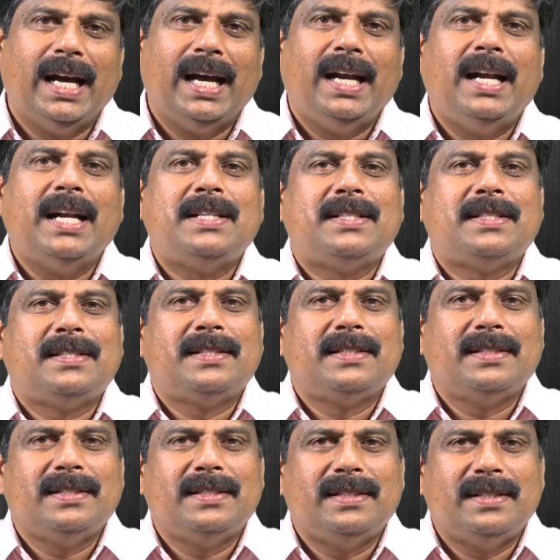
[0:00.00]
Let's
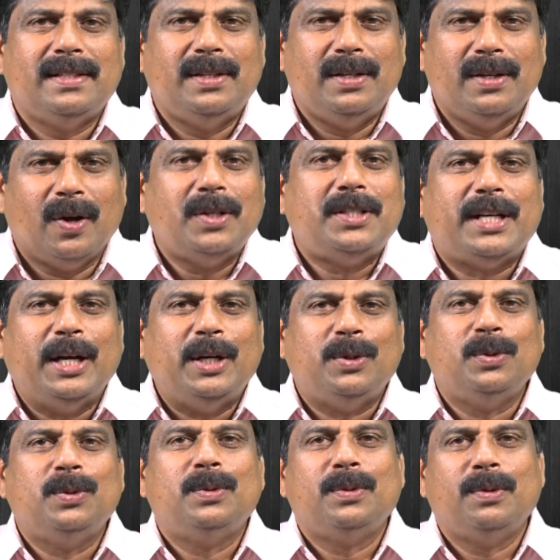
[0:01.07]
not try
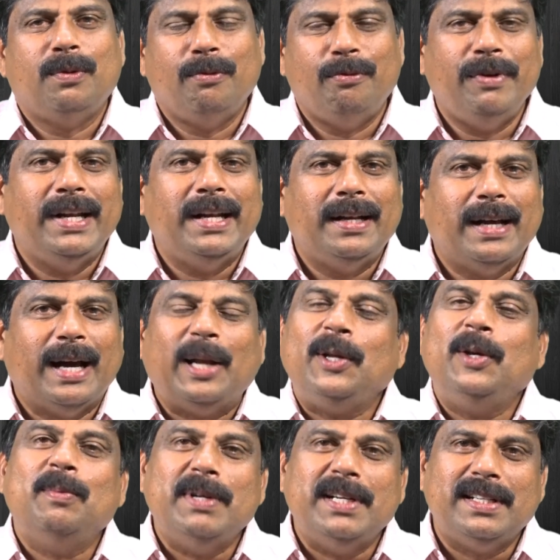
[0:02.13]
to win
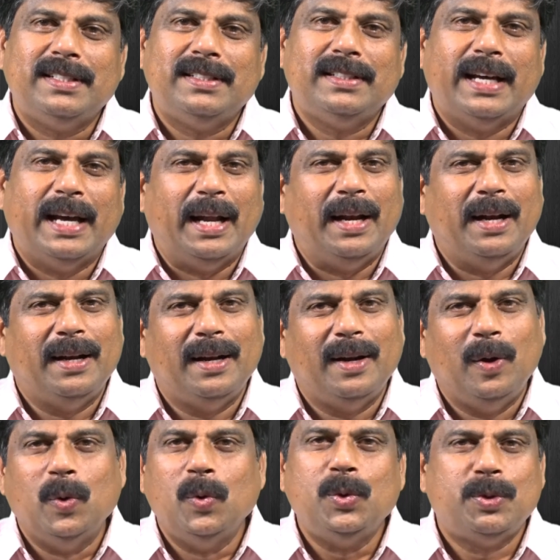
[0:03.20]
arguments and
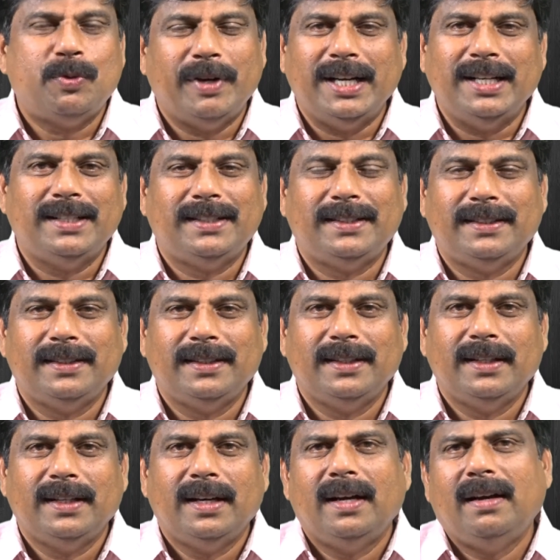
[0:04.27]
lose friends.
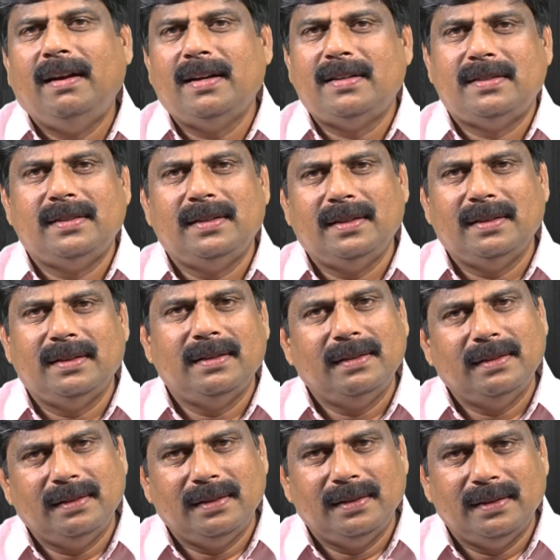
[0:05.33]
Let's
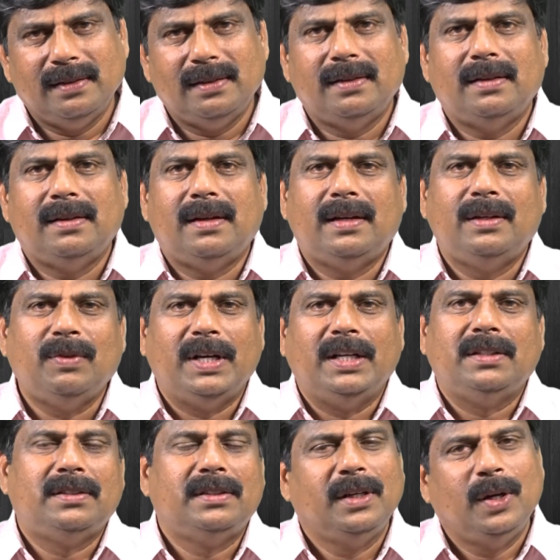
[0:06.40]

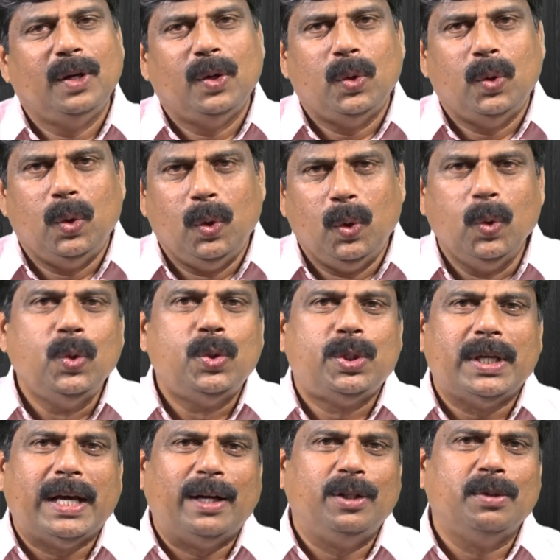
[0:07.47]
otherwise lose
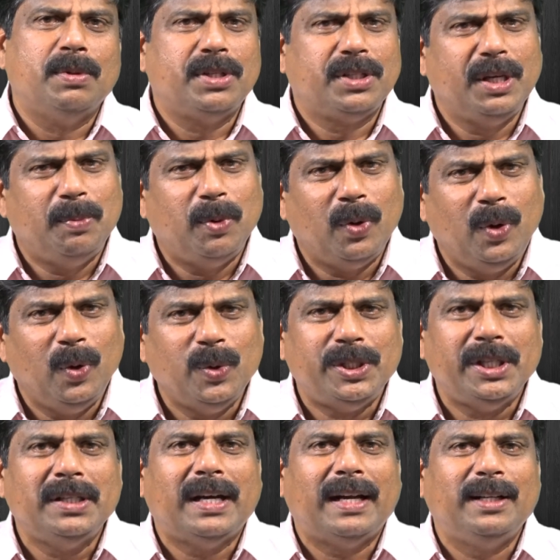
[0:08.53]
arguments. Keep on
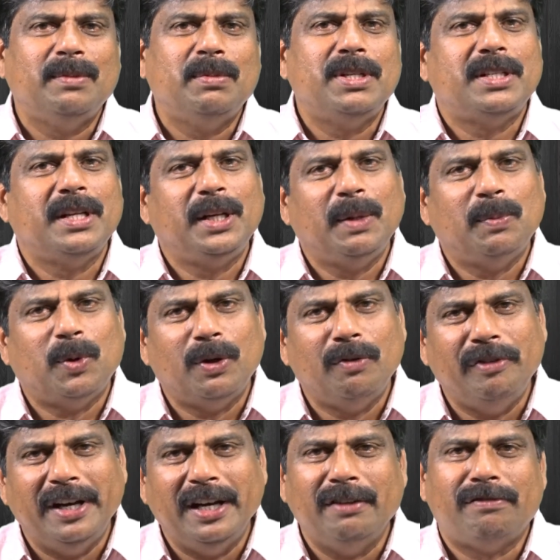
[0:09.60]
losing arguments and keep on
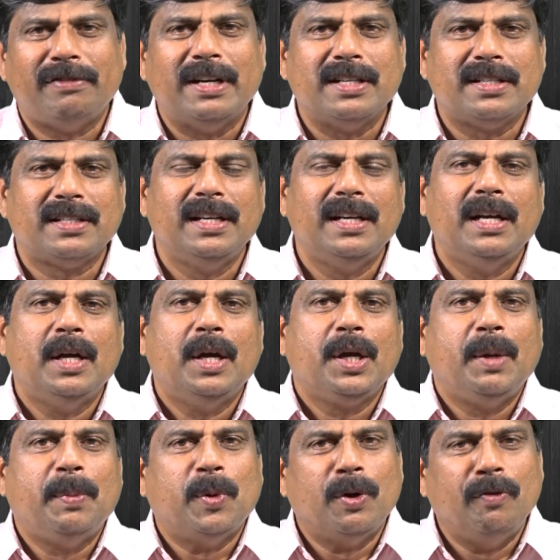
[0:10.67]
winning friends.
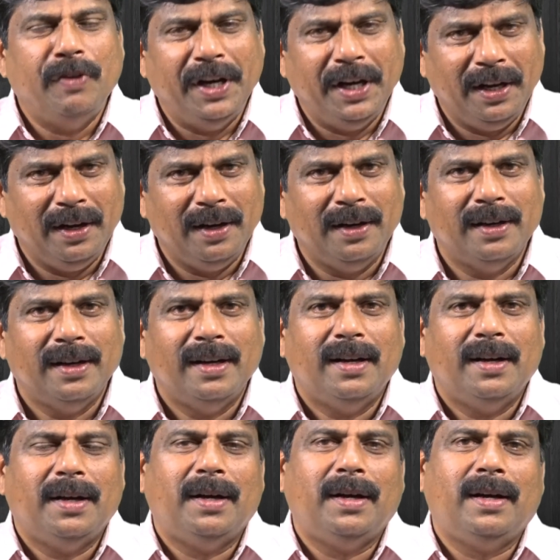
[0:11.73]
Keep on winning
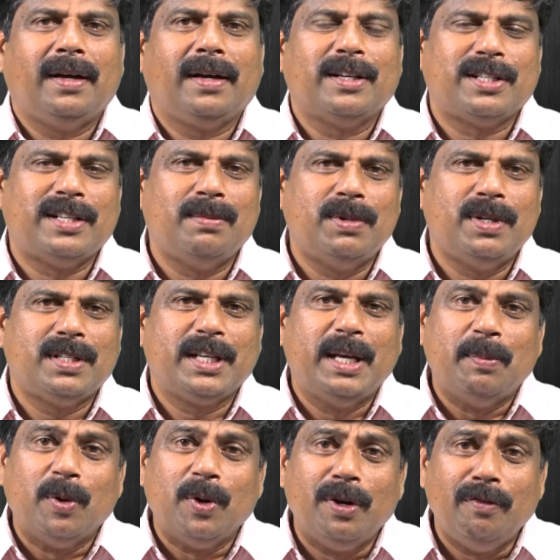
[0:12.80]
customers.
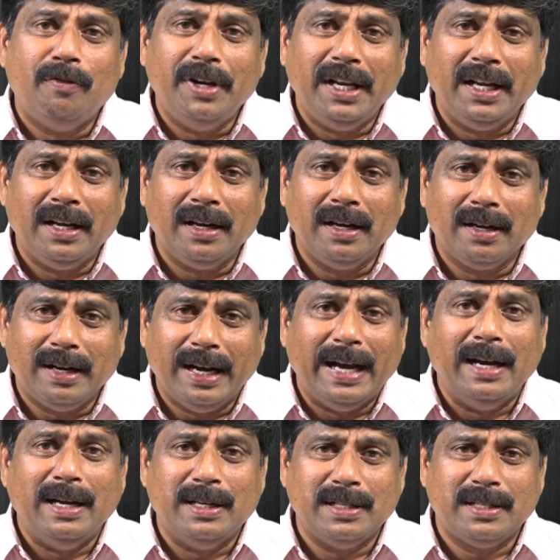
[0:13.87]
Keep on winning
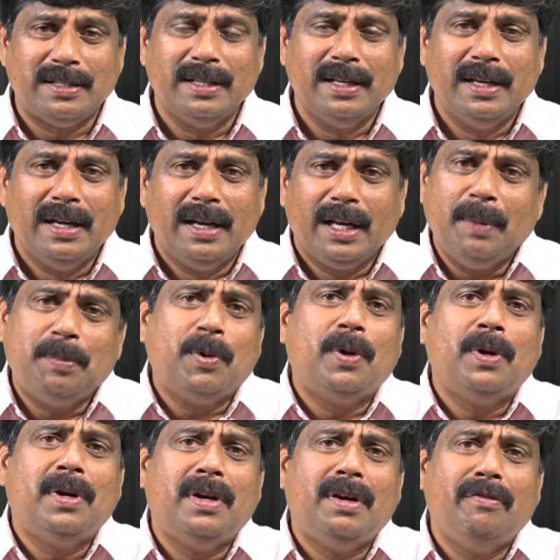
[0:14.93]
clients. Keep
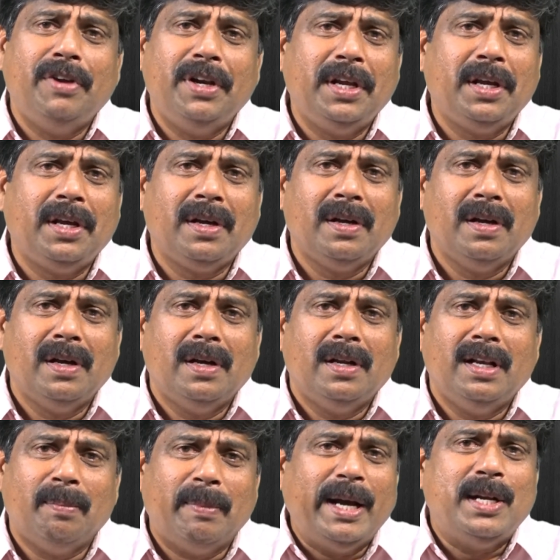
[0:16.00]
on winning
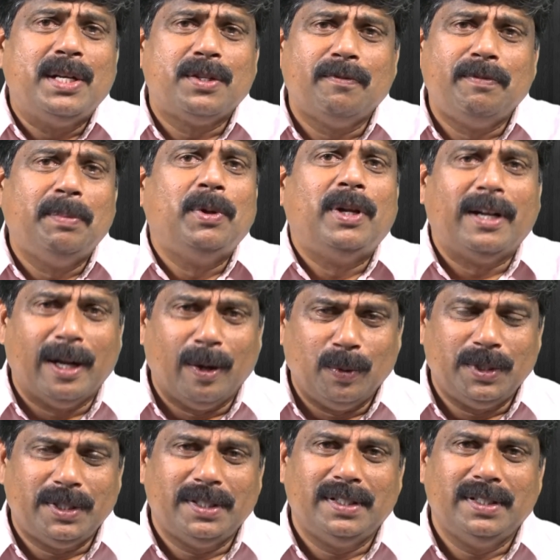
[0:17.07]
the minds of people
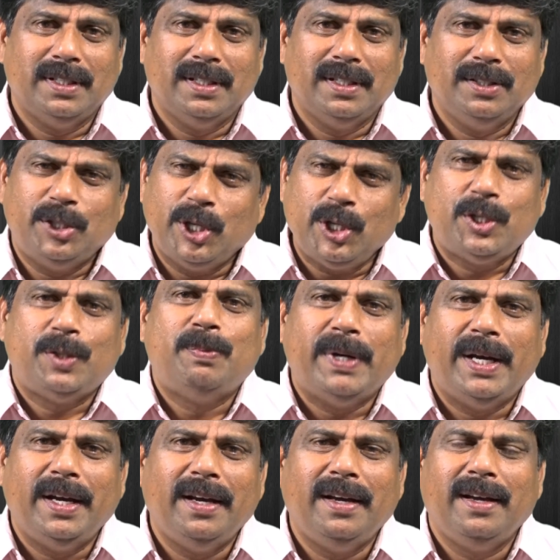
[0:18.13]
around just
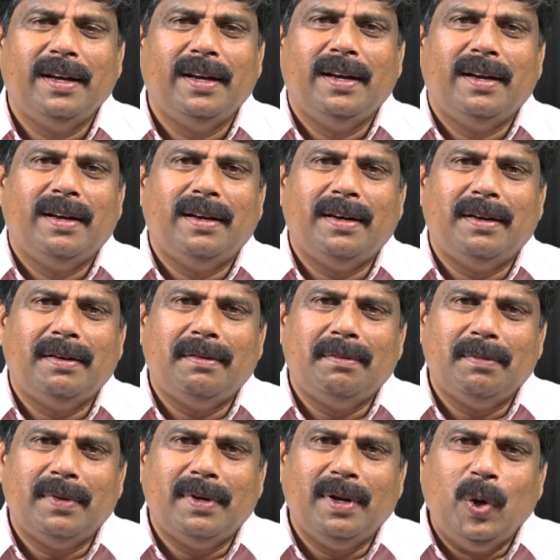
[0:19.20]
by
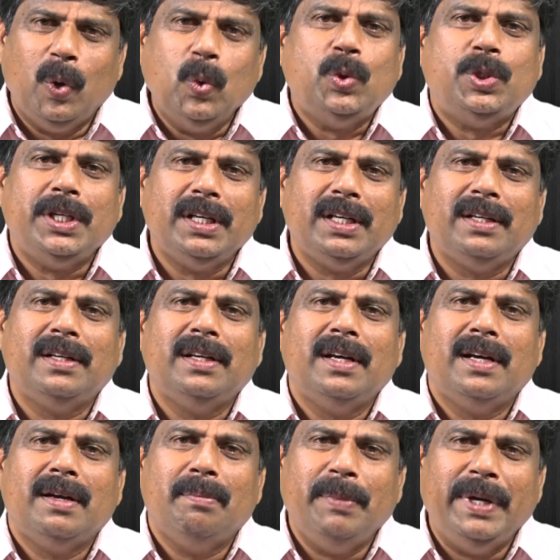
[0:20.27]
losing
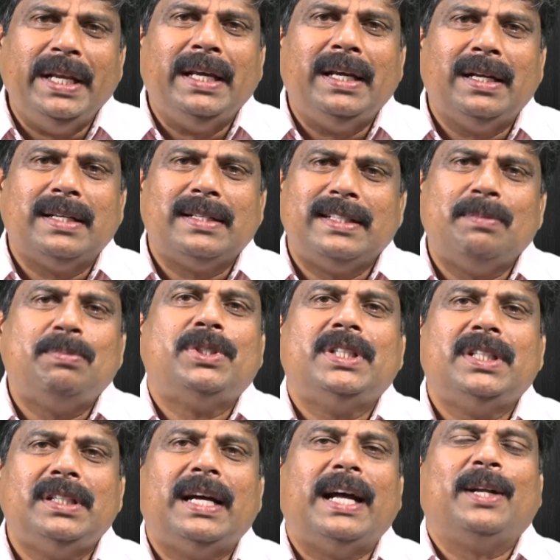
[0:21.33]
meaningless,
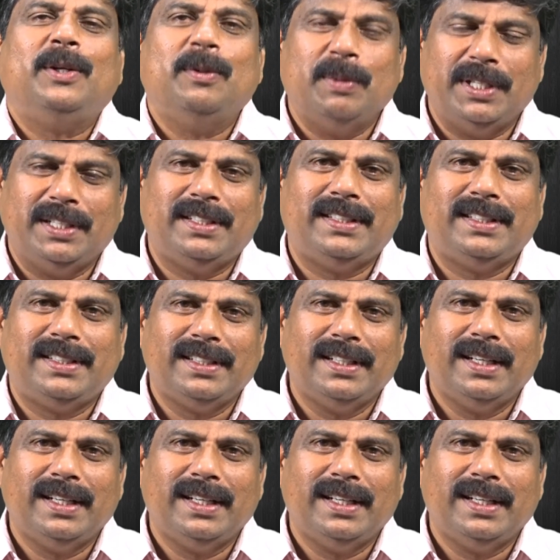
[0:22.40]
absurd arguments.